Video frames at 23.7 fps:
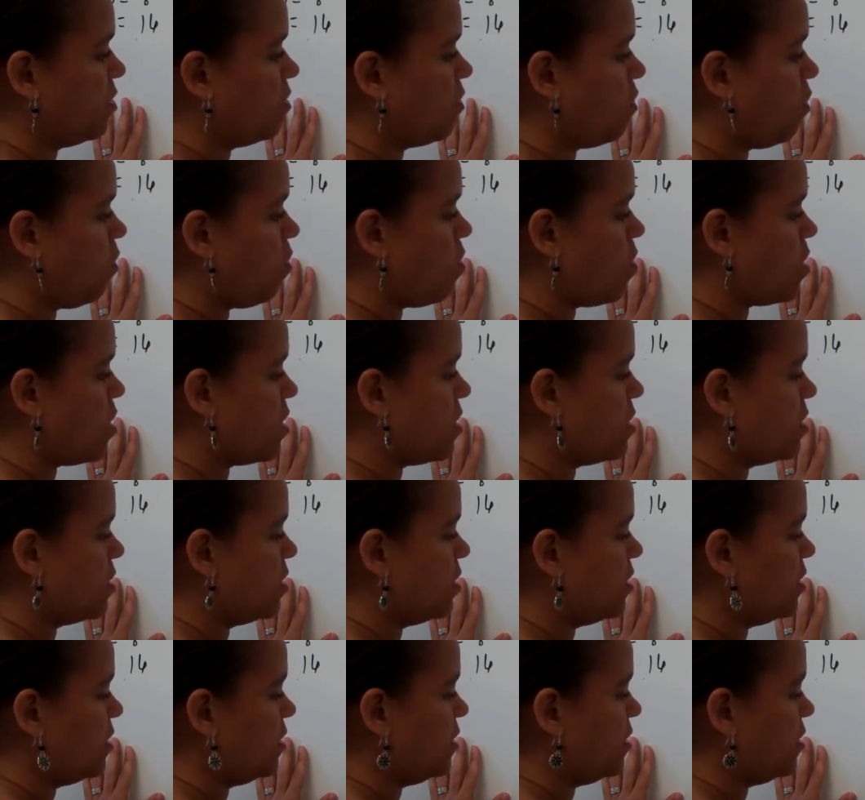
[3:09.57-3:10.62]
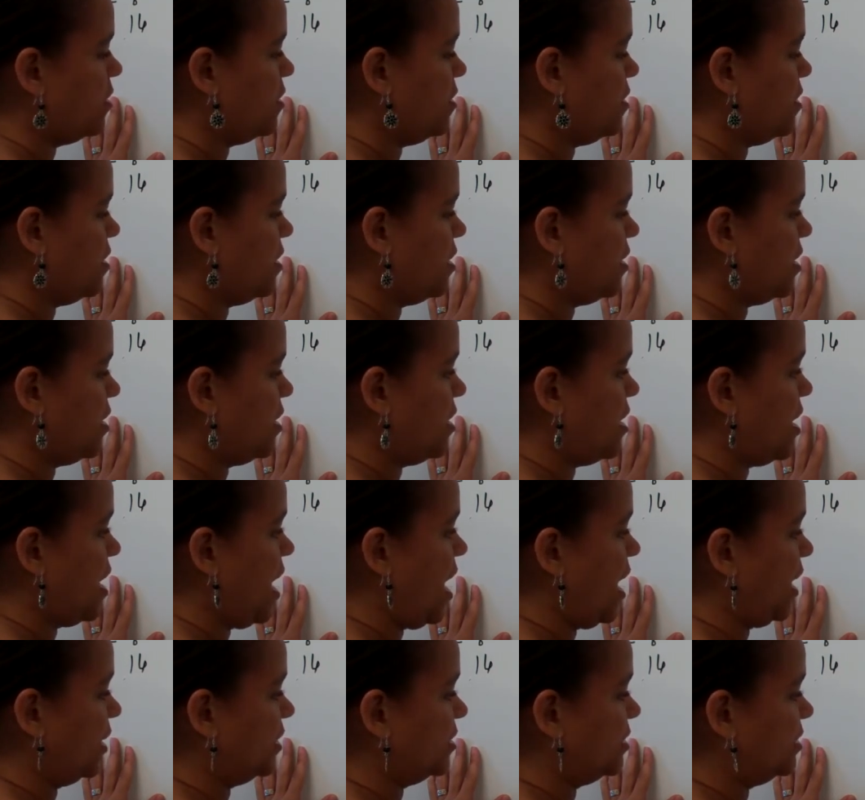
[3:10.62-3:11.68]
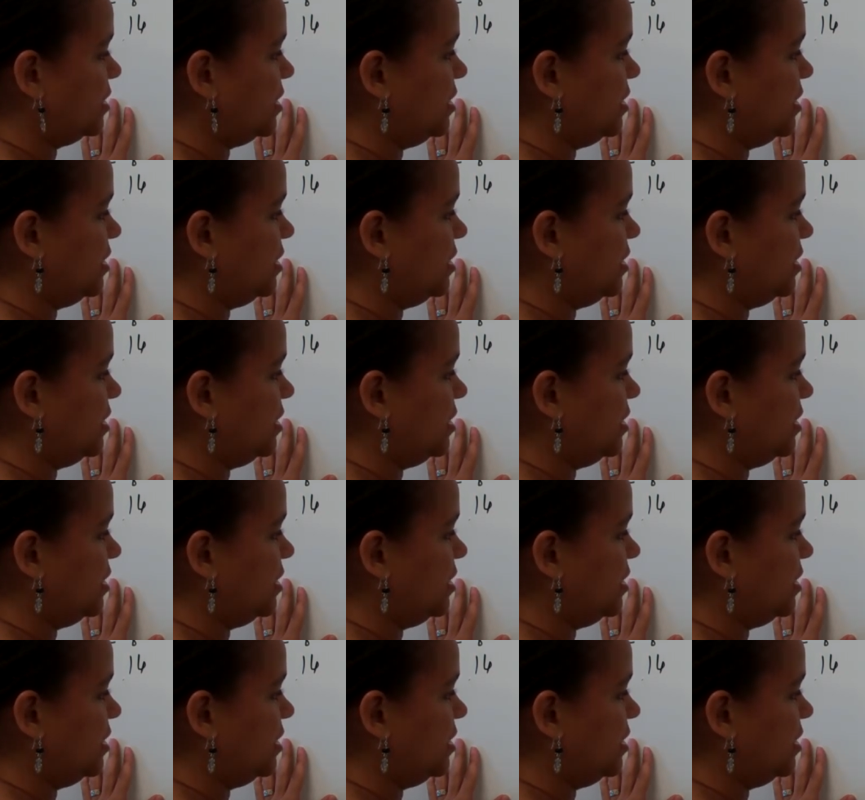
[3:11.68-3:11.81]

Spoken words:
Or x